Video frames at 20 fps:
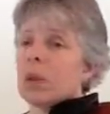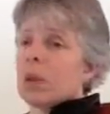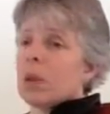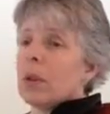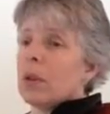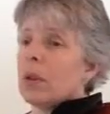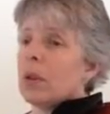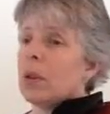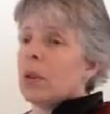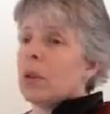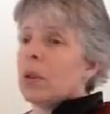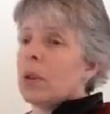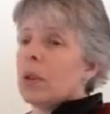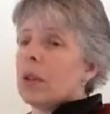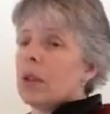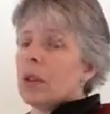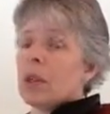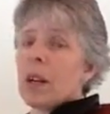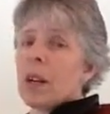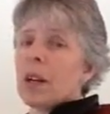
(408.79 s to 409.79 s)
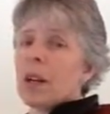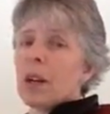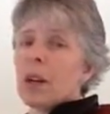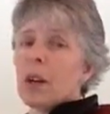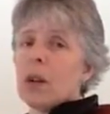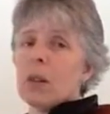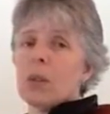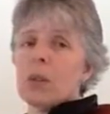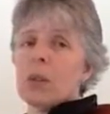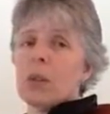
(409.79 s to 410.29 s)
Lord, or gotta
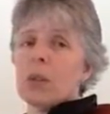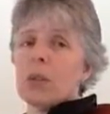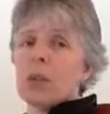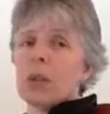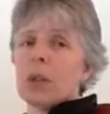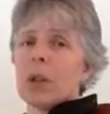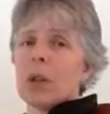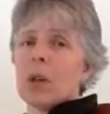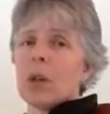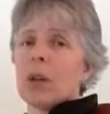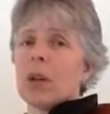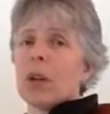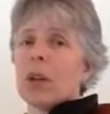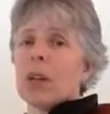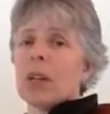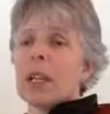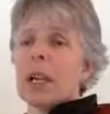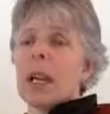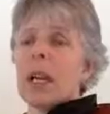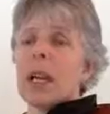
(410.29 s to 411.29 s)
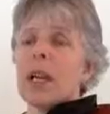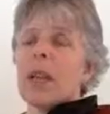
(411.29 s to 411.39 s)
go home, Lord.